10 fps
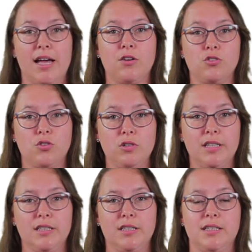And not
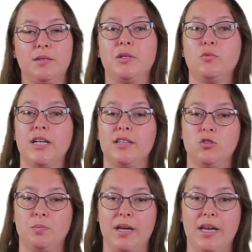only need they be willing
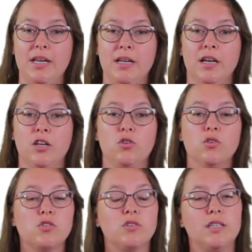to pay, you
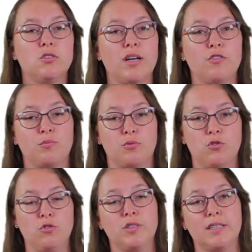also need to have
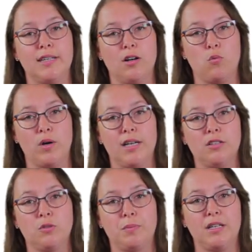proof that they are
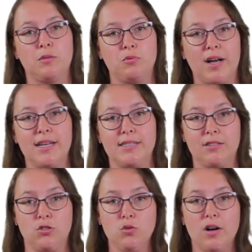willing to pay the price
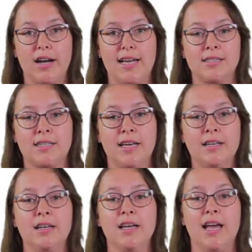that you are
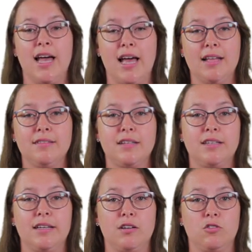asking and that
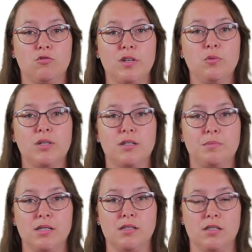they agree with the
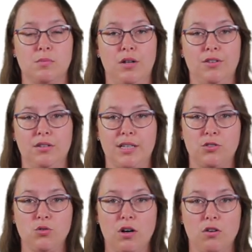business model
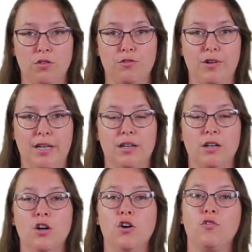that you are offering.
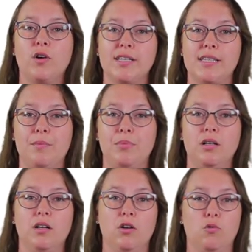For
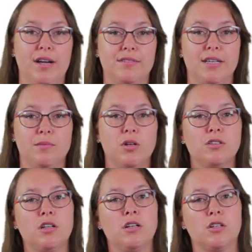example, a renting
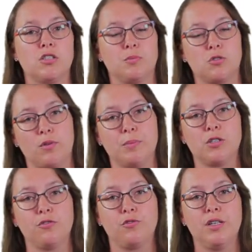model, a
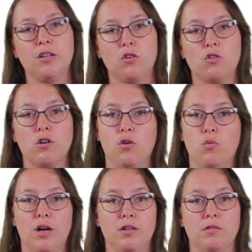subscription fee, or a
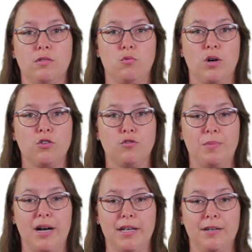one one off
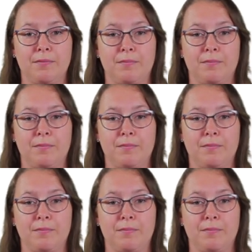buy.